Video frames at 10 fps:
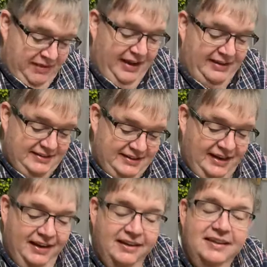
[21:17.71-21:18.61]

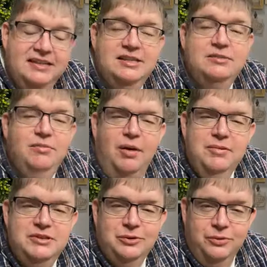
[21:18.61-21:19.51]
but uh, this is
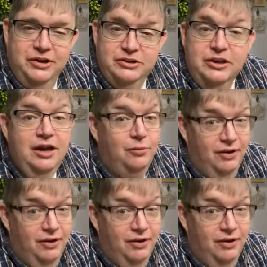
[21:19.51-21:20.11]
Mama's original.